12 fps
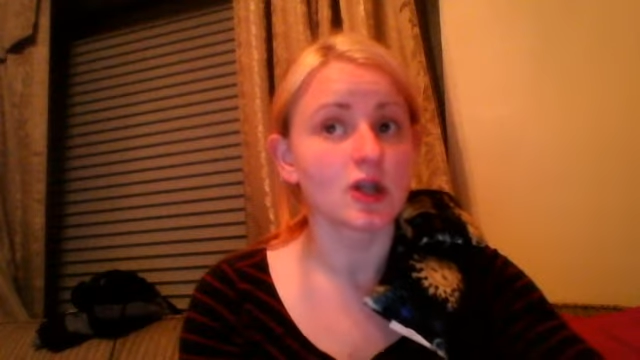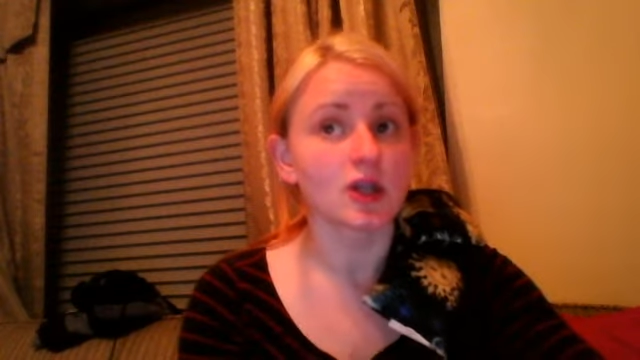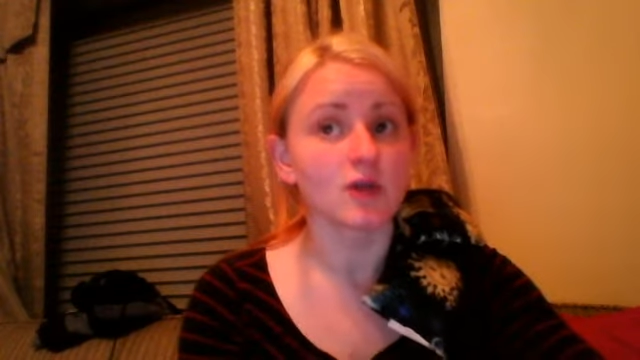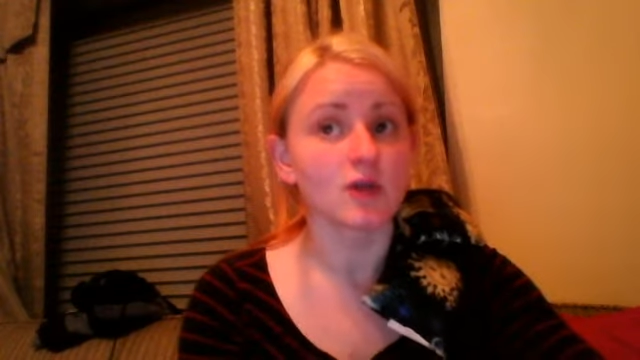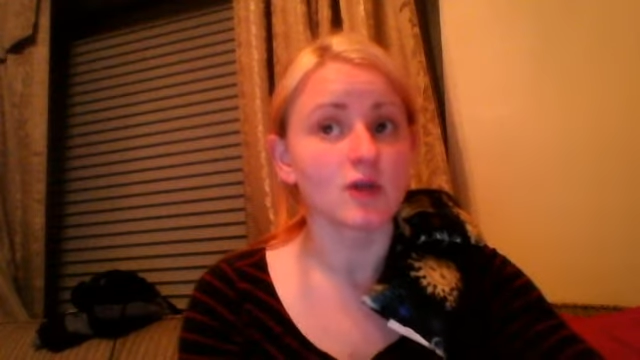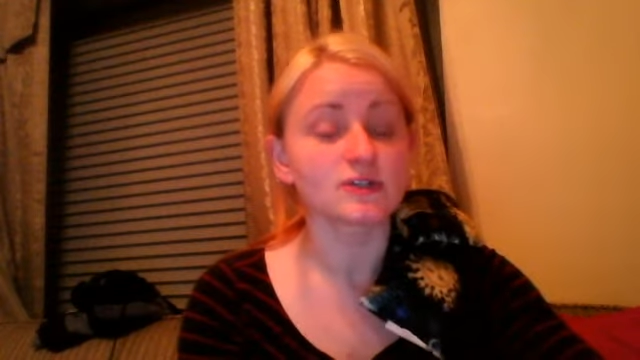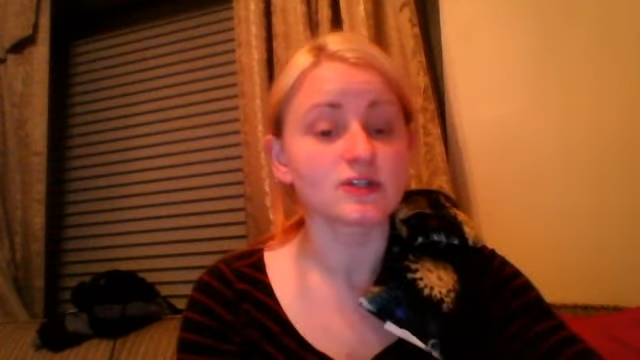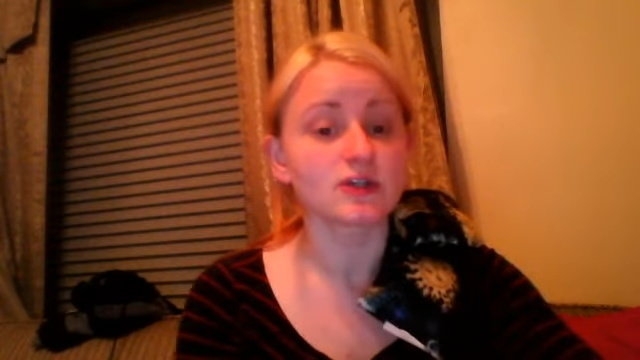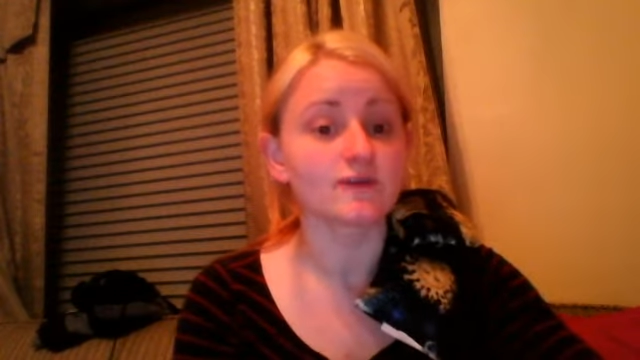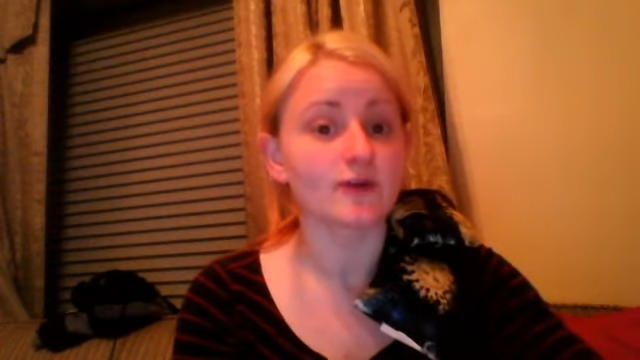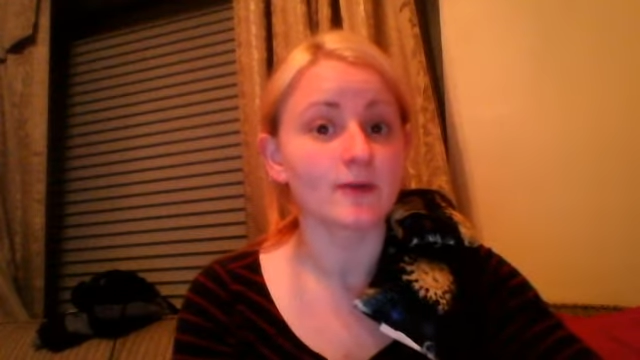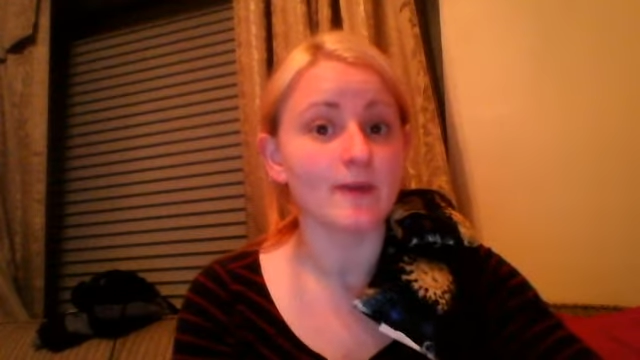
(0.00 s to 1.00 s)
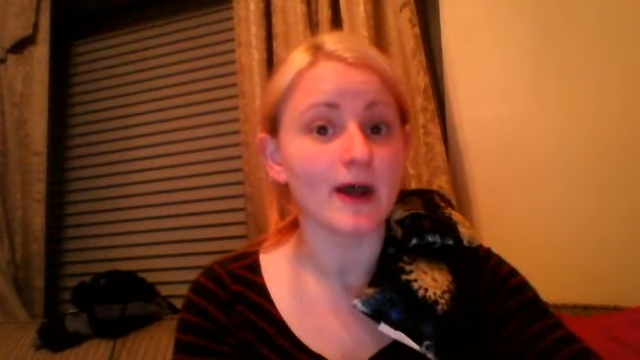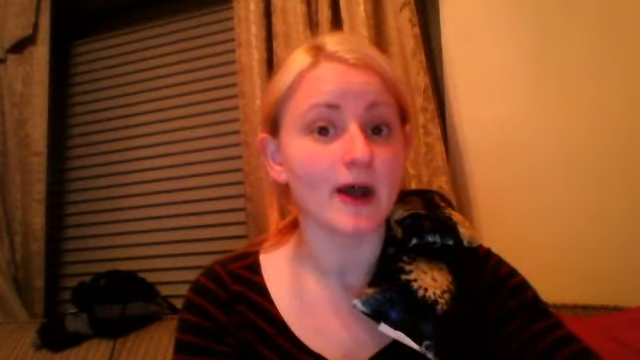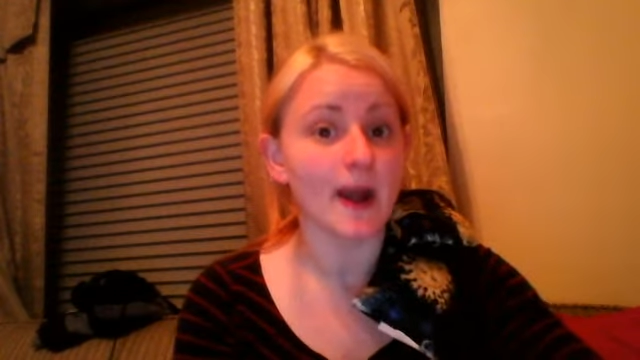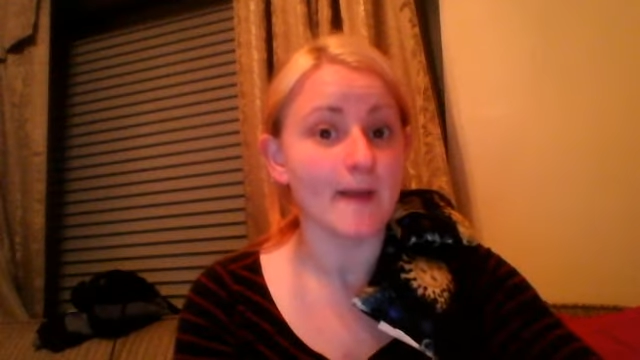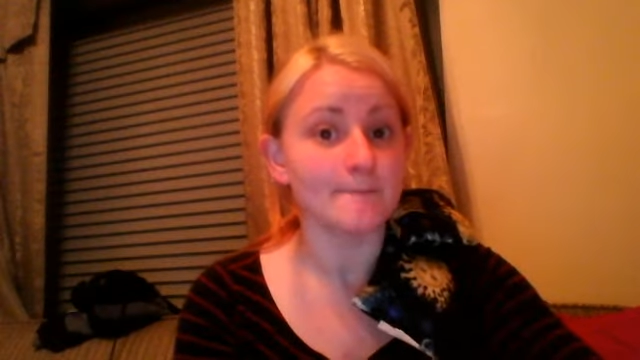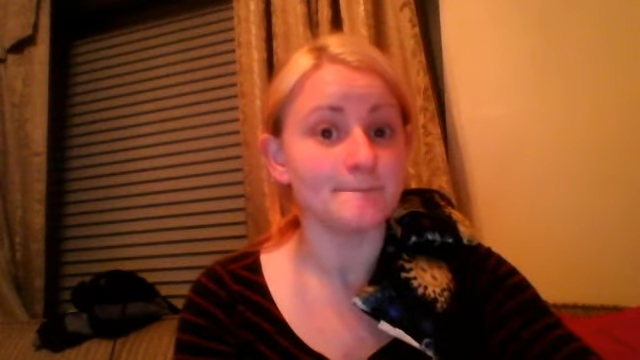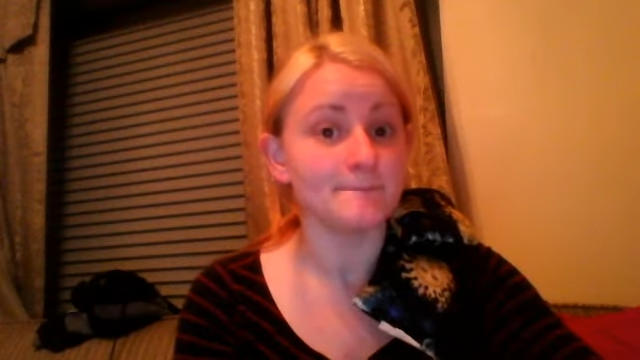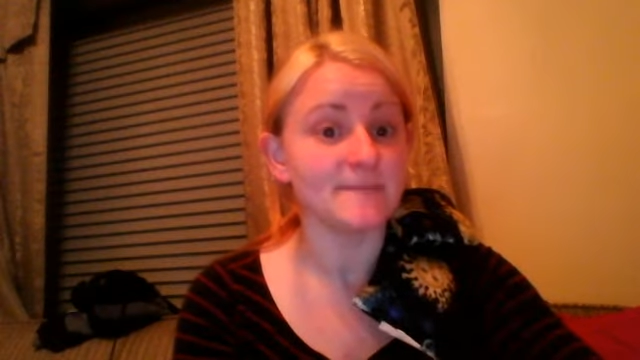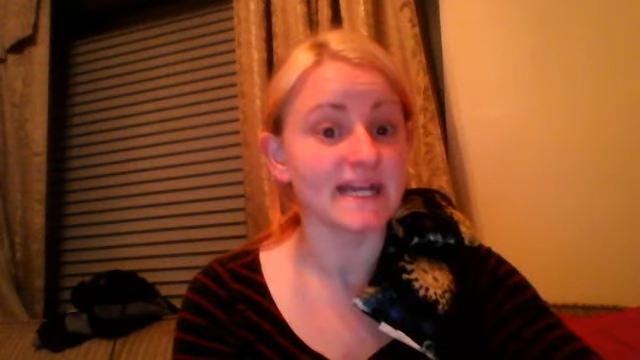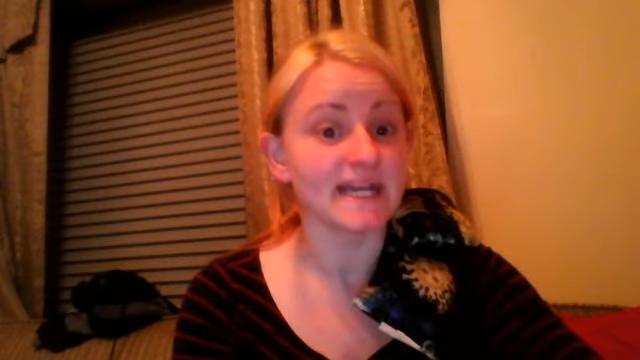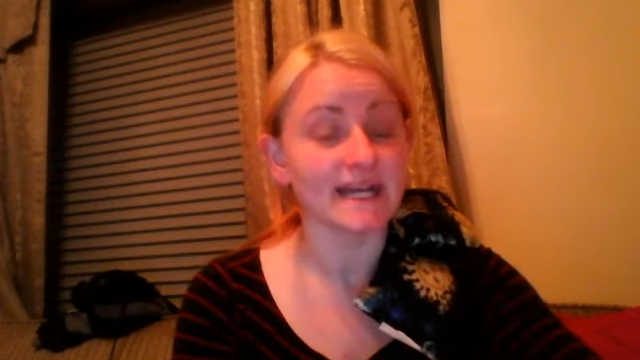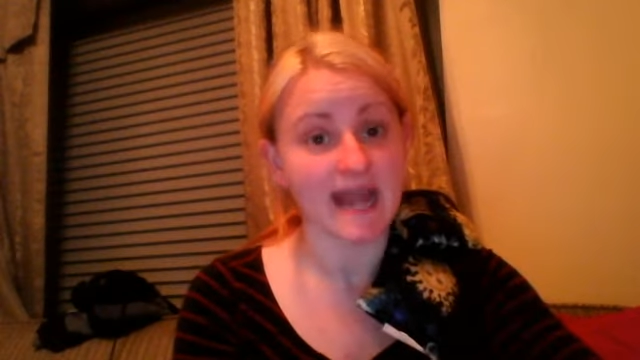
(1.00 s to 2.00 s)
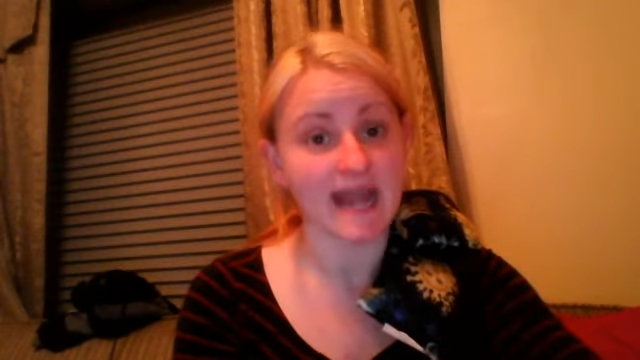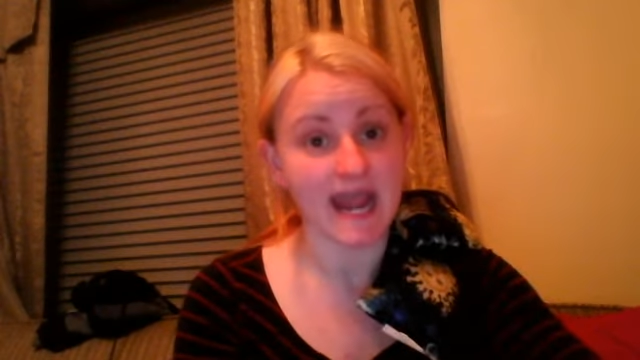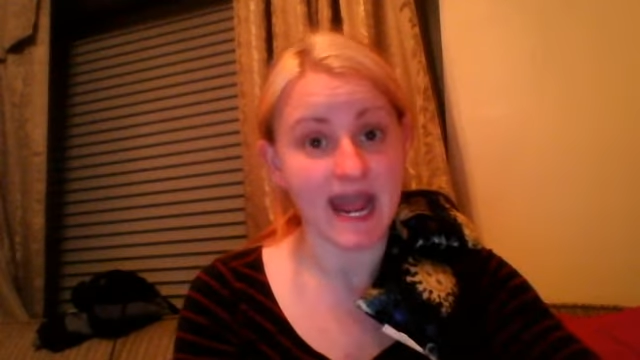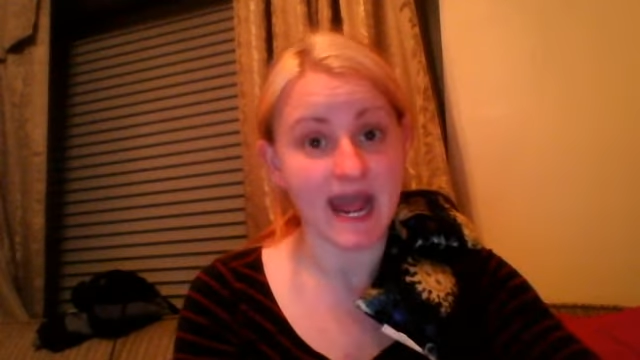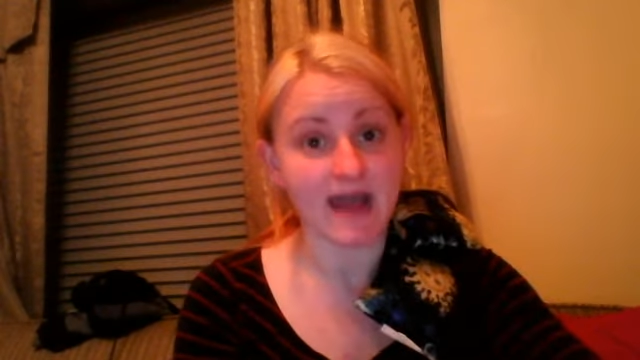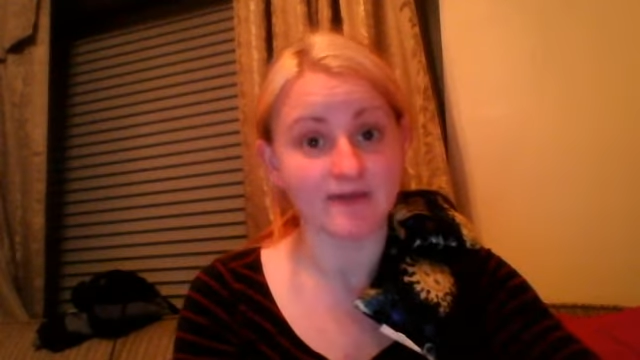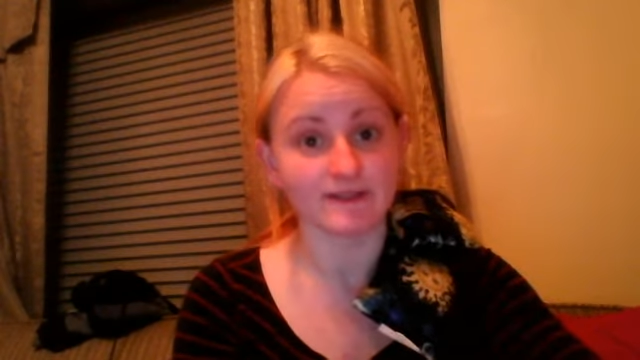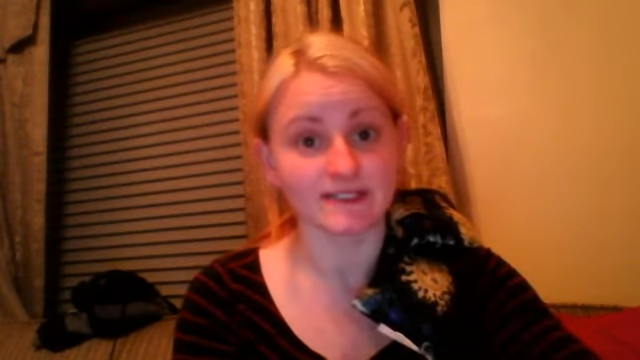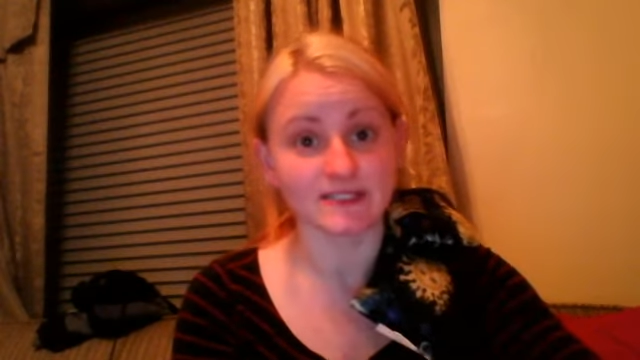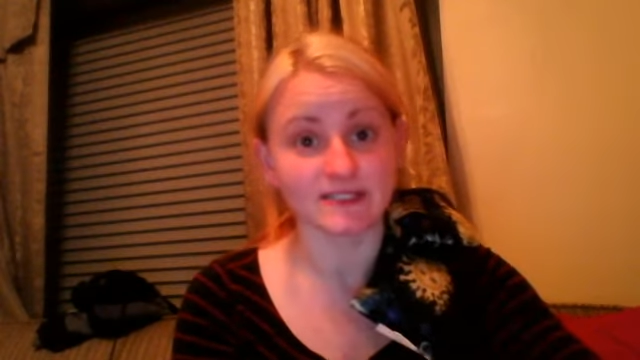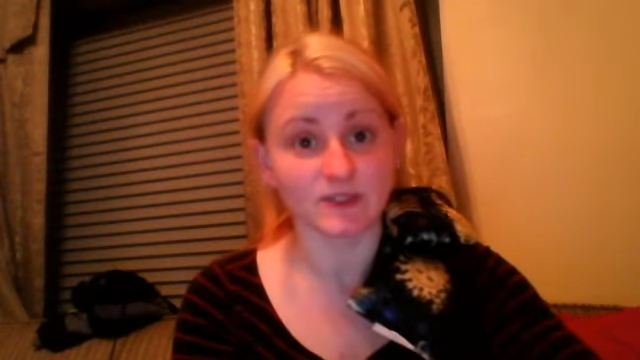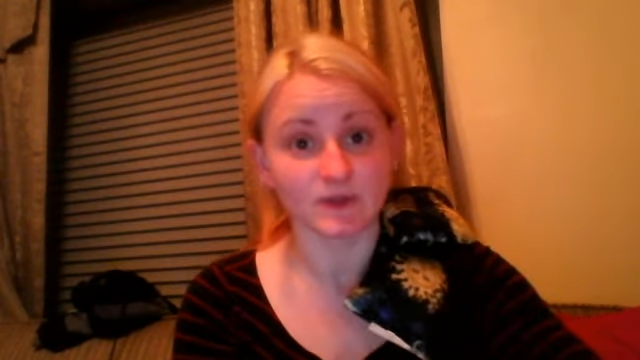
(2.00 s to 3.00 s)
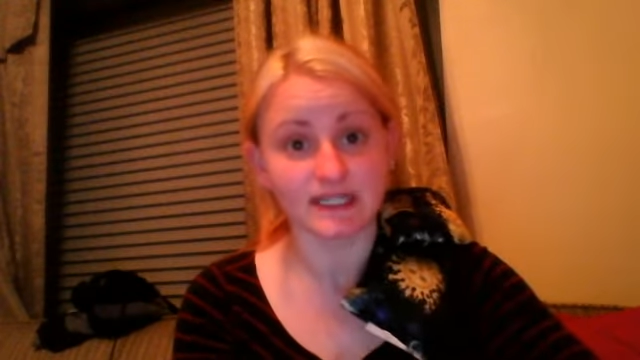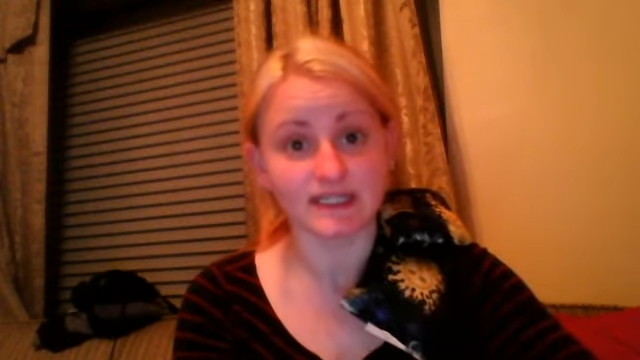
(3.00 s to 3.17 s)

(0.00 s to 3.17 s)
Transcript: it was good for about a minute and a half until